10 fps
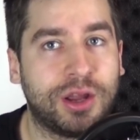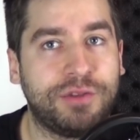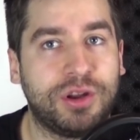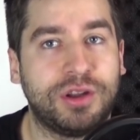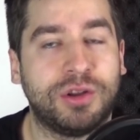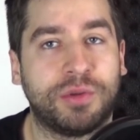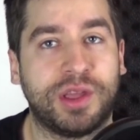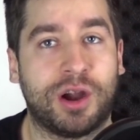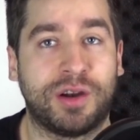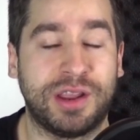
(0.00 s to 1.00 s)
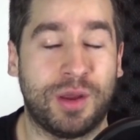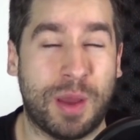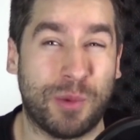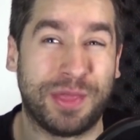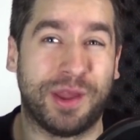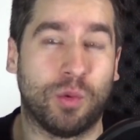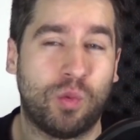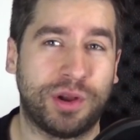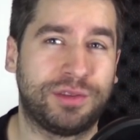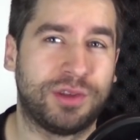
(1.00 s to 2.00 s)
Now, if you didn't know, they already went there
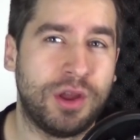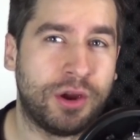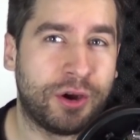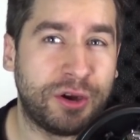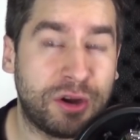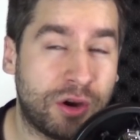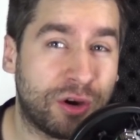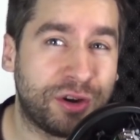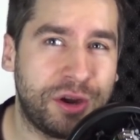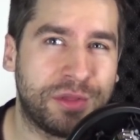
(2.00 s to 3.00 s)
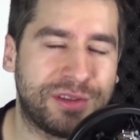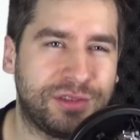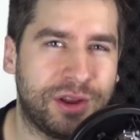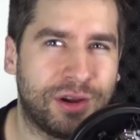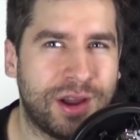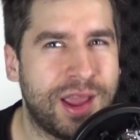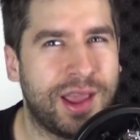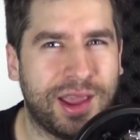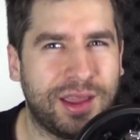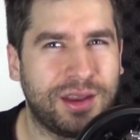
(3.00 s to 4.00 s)
once earlier this year,
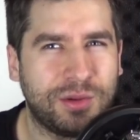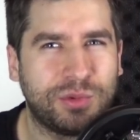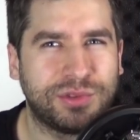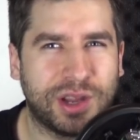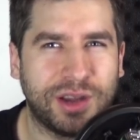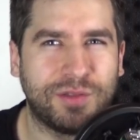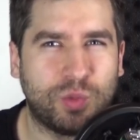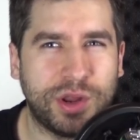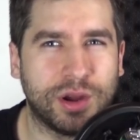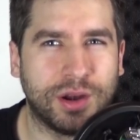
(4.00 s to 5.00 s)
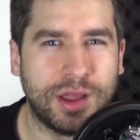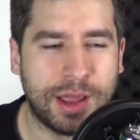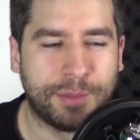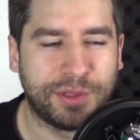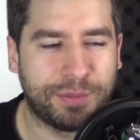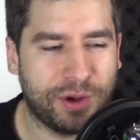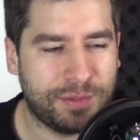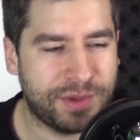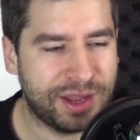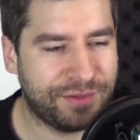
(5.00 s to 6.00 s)
and it was kind of weird. But the
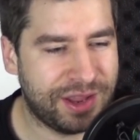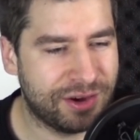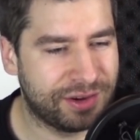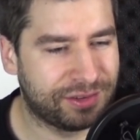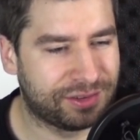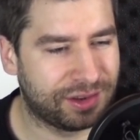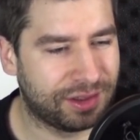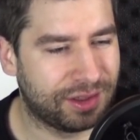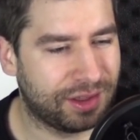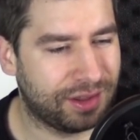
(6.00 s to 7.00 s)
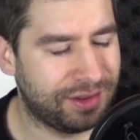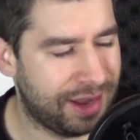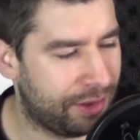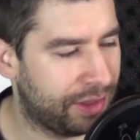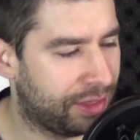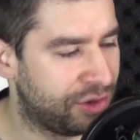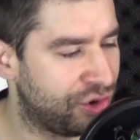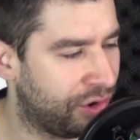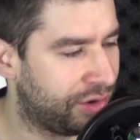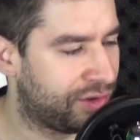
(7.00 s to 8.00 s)
problem I have here is, now that the
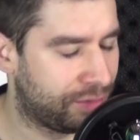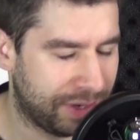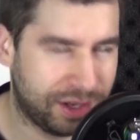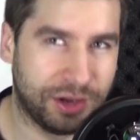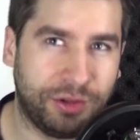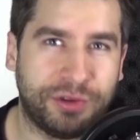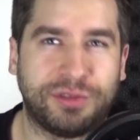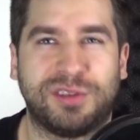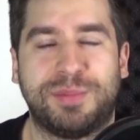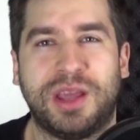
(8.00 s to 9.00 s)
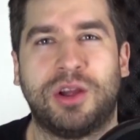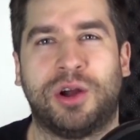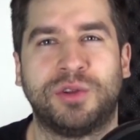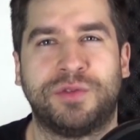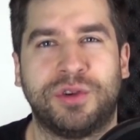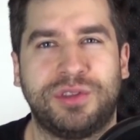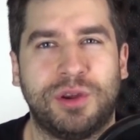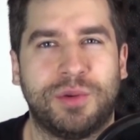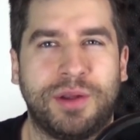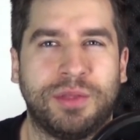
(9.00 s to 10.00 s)
journalist has been killed, there's this big
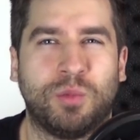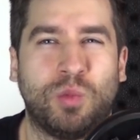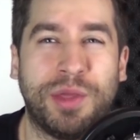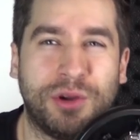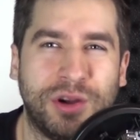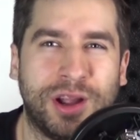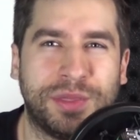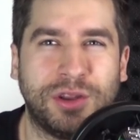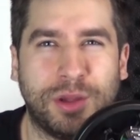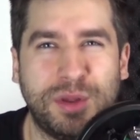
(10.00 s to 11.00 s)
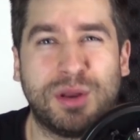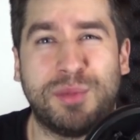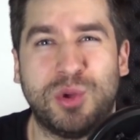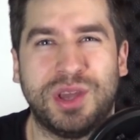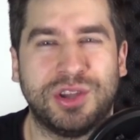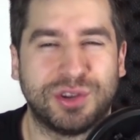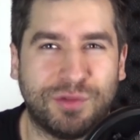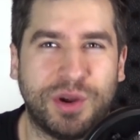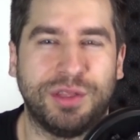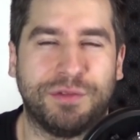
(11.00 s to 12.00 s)
controversy around whether or not the WWE should
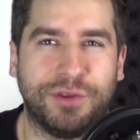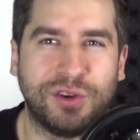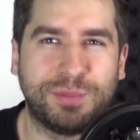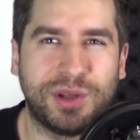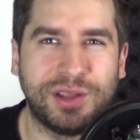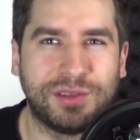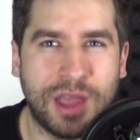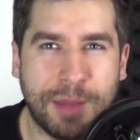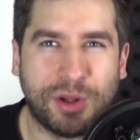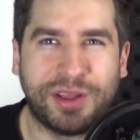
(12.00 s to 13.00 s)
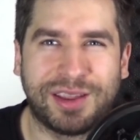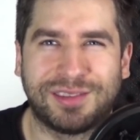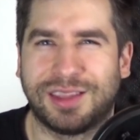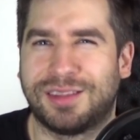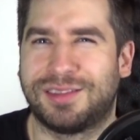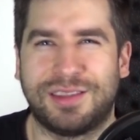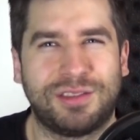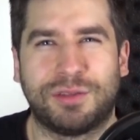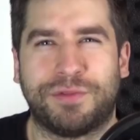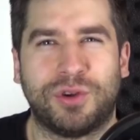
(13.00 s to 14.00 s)
have went in the first place. But like I said, this
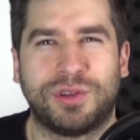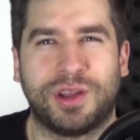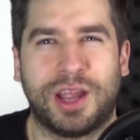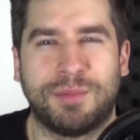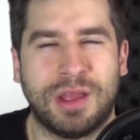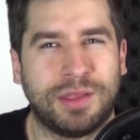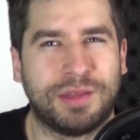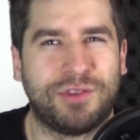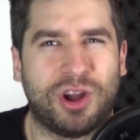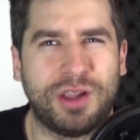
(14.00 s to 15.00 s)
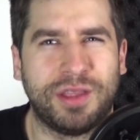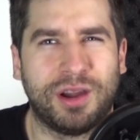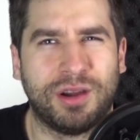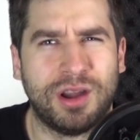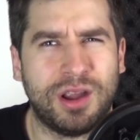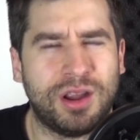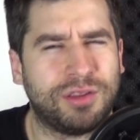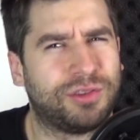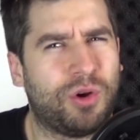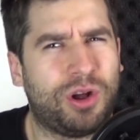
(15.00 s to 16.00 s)
isn't the first time they've gone there.
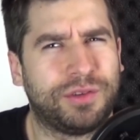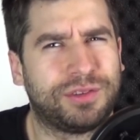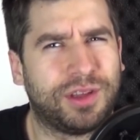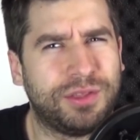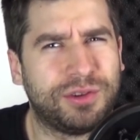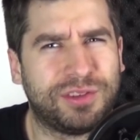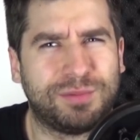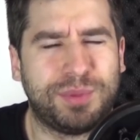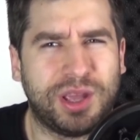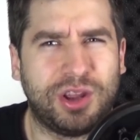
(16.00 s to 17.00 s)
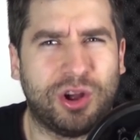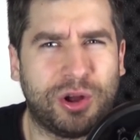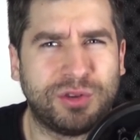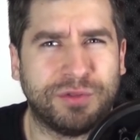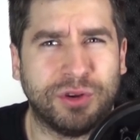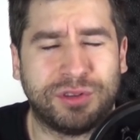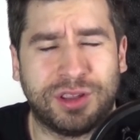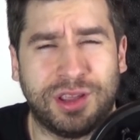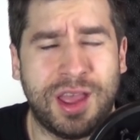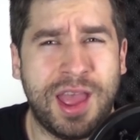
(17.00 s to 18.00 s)
So all of a sudden there's this big
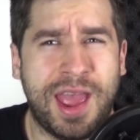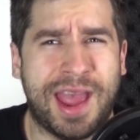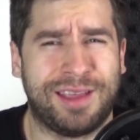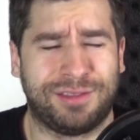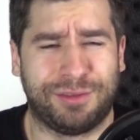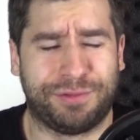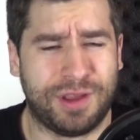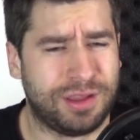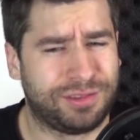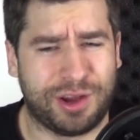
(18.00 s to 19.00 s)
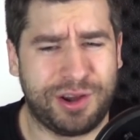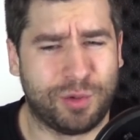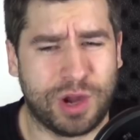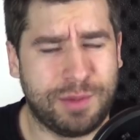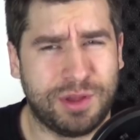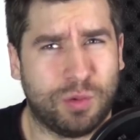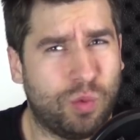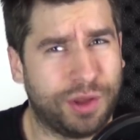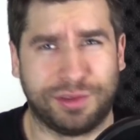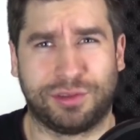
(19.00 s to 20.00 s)
controversy as if Saudi Arabia
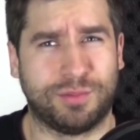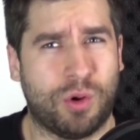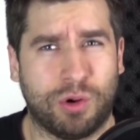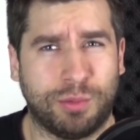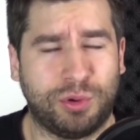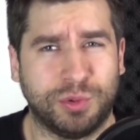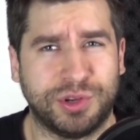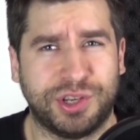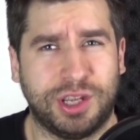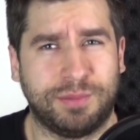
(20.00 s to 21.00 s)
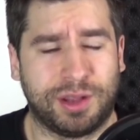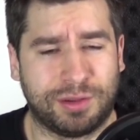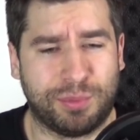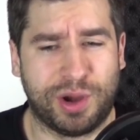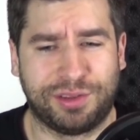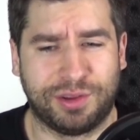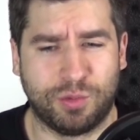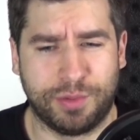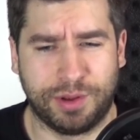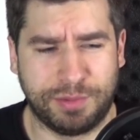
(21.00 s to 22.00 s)
wasn't some horrible regime that's oppressing
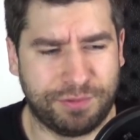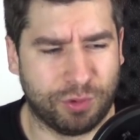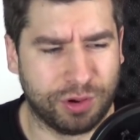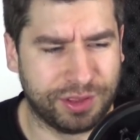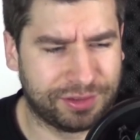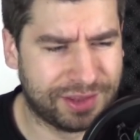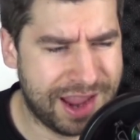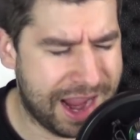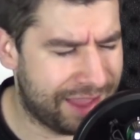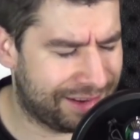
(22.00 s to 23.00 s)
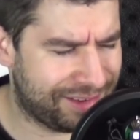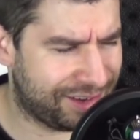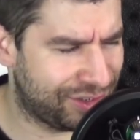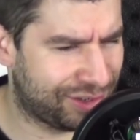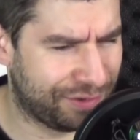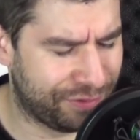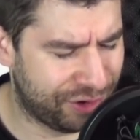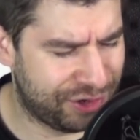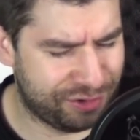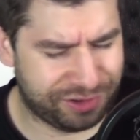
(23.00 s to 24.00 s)
women before this. And it's not just a
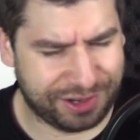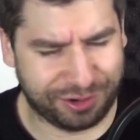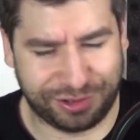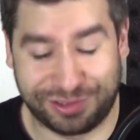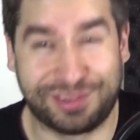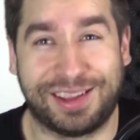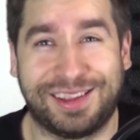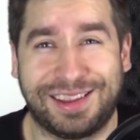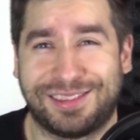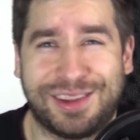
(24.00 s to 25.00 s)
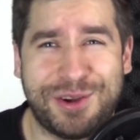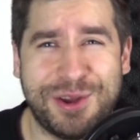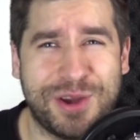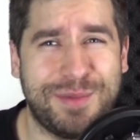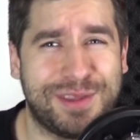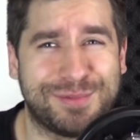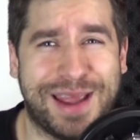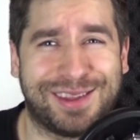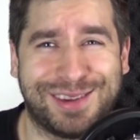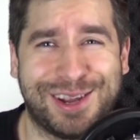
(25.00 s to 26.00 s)
virtue signal, it's just that, like, Saudi Arabia is
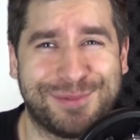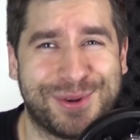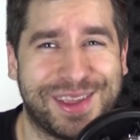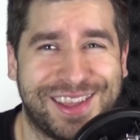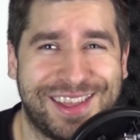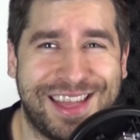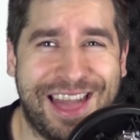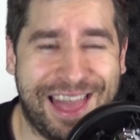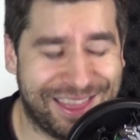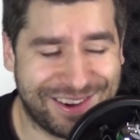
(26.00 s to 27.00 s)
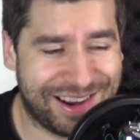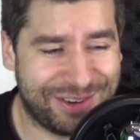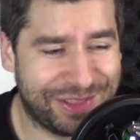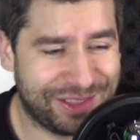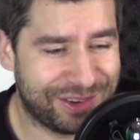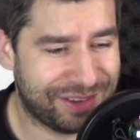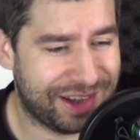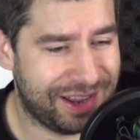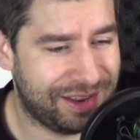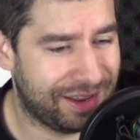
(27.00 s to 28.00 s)
messed up, okay? I don't think there's
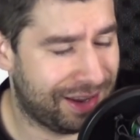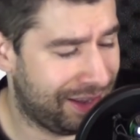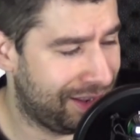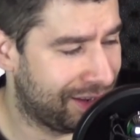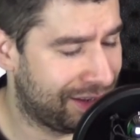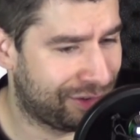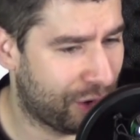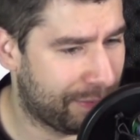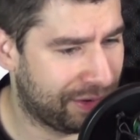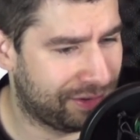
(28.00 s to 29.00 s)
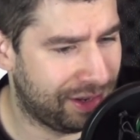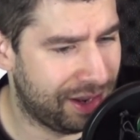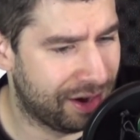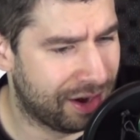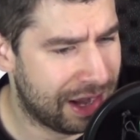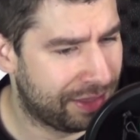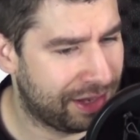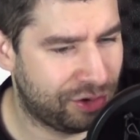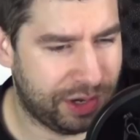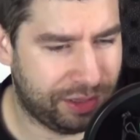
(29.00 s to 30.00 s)
any discrepancy here.
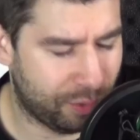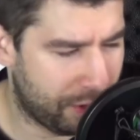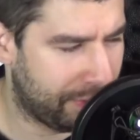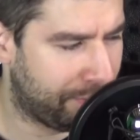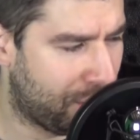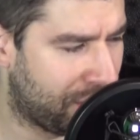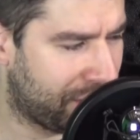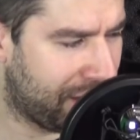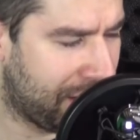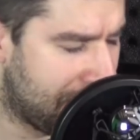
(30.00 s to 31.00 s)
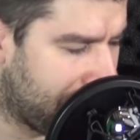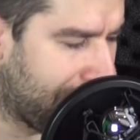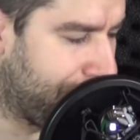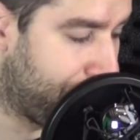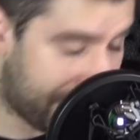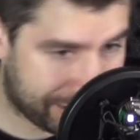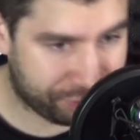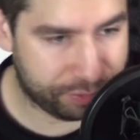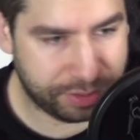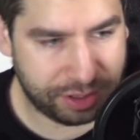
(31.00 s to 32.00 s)
They treat their women poorly, they have
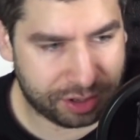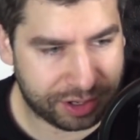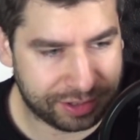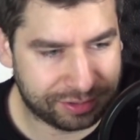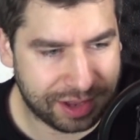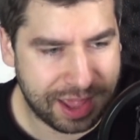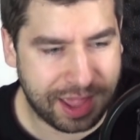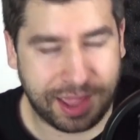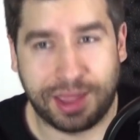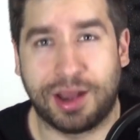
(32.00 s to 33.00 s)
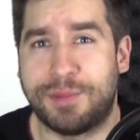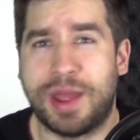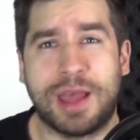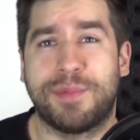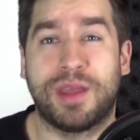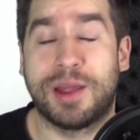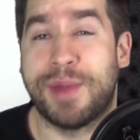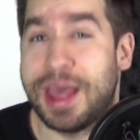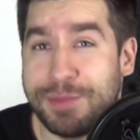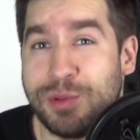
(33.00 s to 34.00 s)
blasphemy laws, and I'm
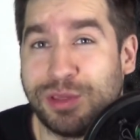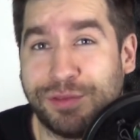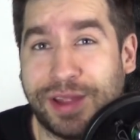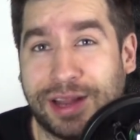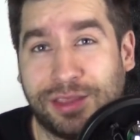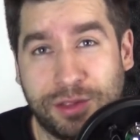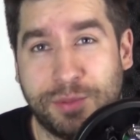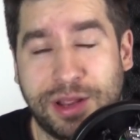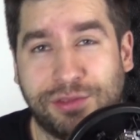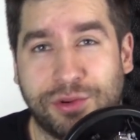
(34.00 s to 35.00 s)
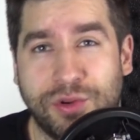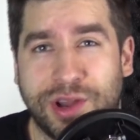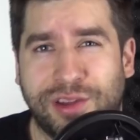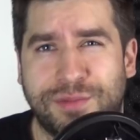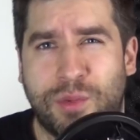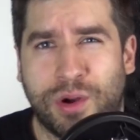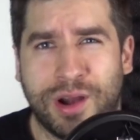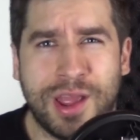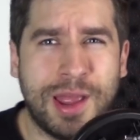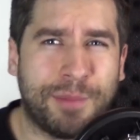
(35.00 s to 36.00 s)
happy with the fact that they're being scrutinized
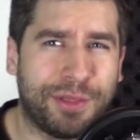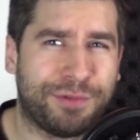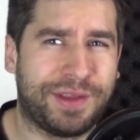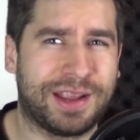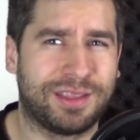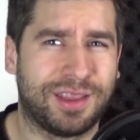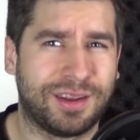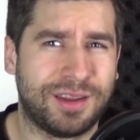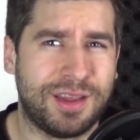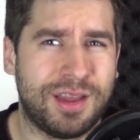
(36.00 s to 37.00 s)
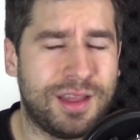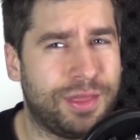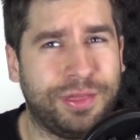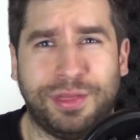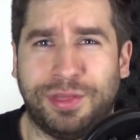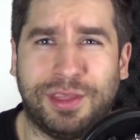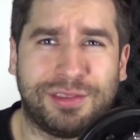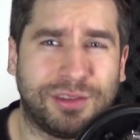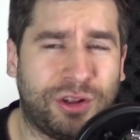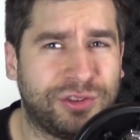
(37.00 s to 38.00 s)
more. But the fact that
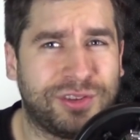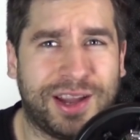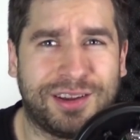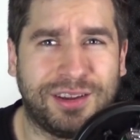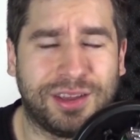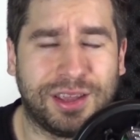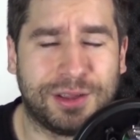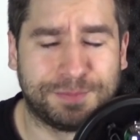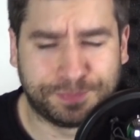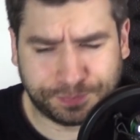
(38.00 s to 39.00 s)
this is all just acting like